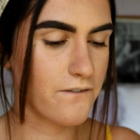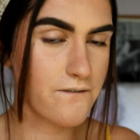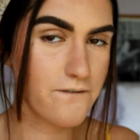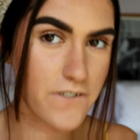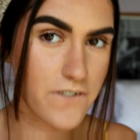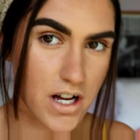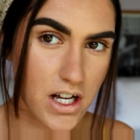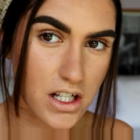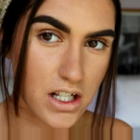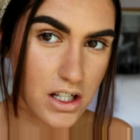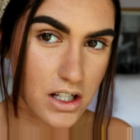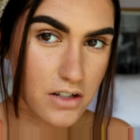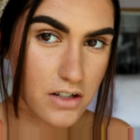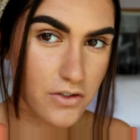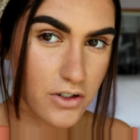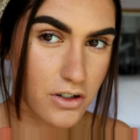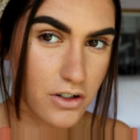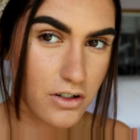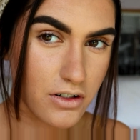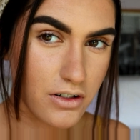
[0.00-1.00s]
first
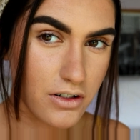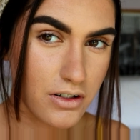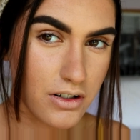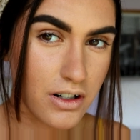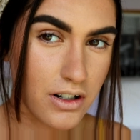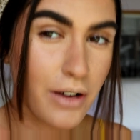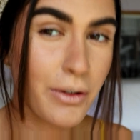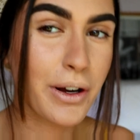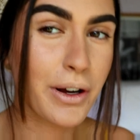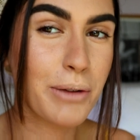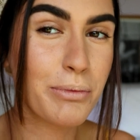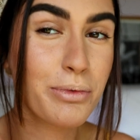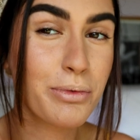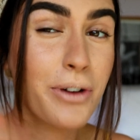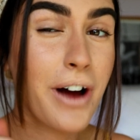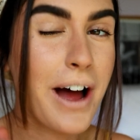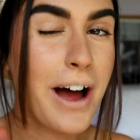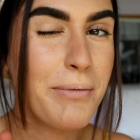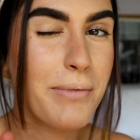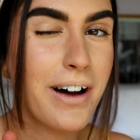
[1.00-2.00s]
of all, I'm going to
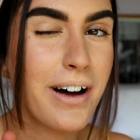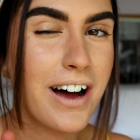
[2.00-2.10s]
prime my